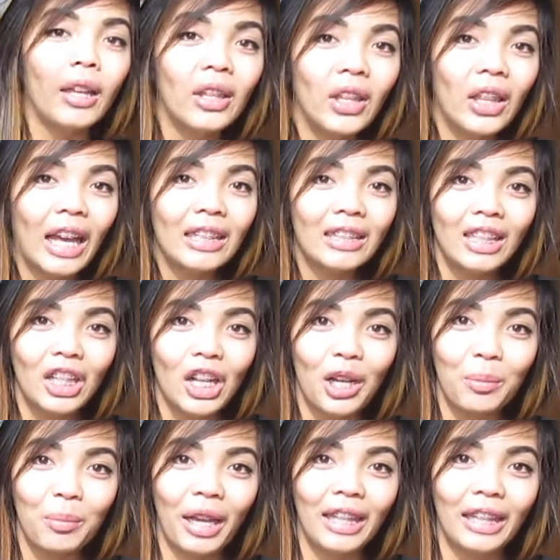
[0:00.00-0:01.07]
And the last thing
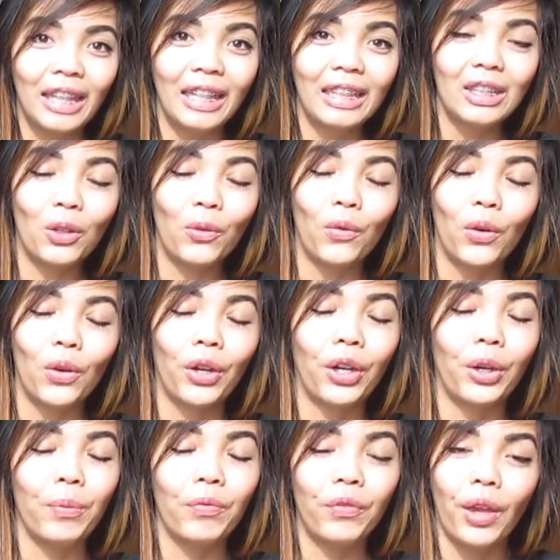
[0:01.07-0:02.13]
on my list
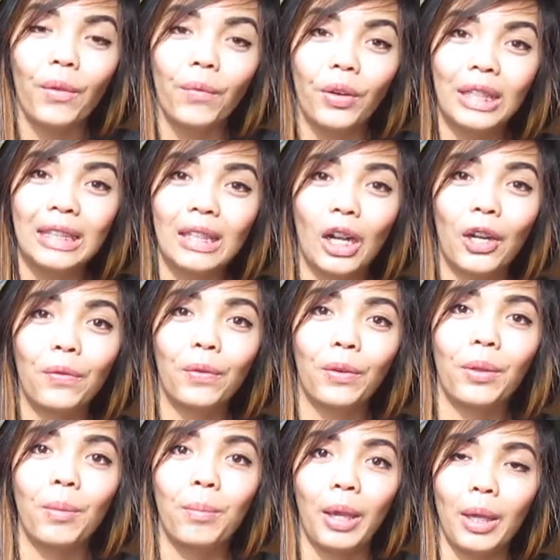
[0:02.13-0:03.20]
for favorites are
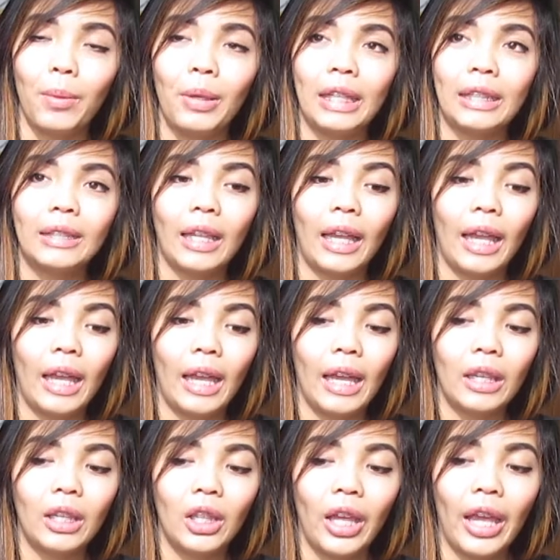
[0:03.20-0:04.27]
for the babies,
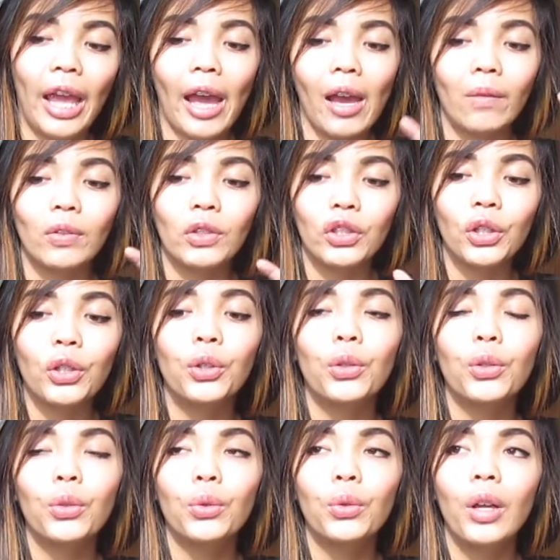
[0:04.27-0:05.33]
and they have
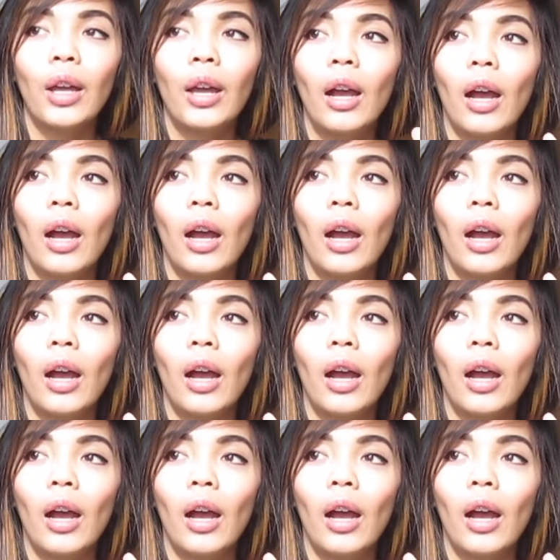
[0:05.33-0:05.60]
two